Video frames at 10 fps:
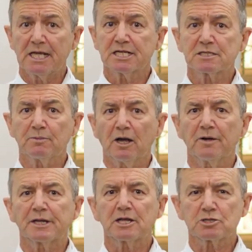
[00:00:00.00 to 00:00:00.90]

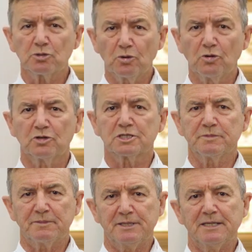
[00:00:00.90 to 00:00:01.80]
inspiring us all to
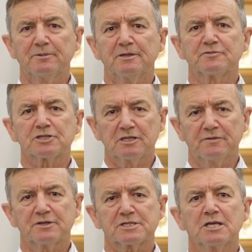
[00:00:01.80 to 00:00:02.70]
be people of
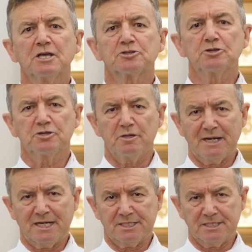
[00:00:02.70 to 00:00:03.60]
service to
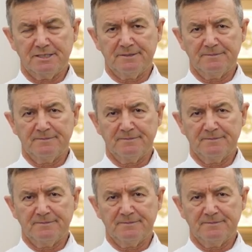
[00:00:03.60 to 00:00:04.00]
humanity.